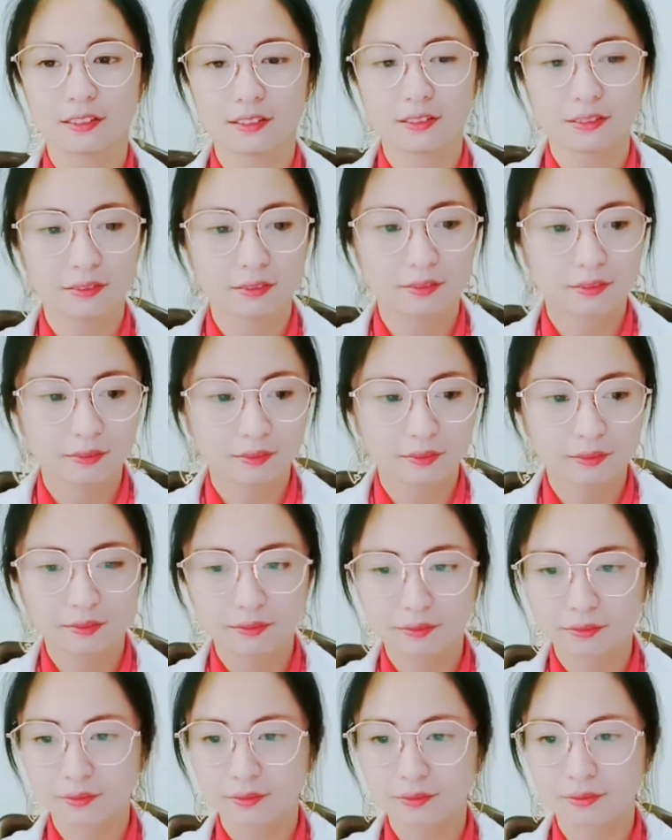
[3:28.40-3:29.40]

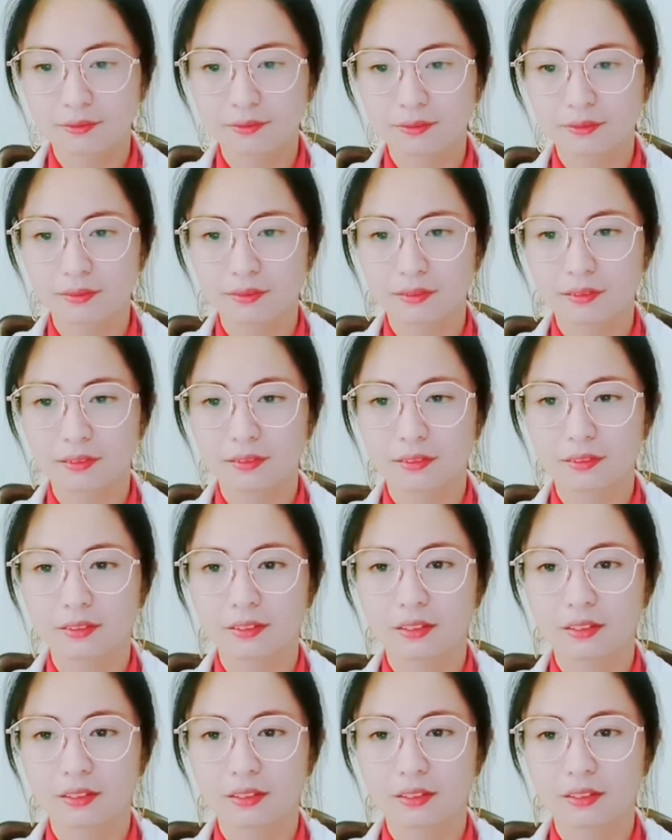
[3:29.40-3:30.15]
[no speech]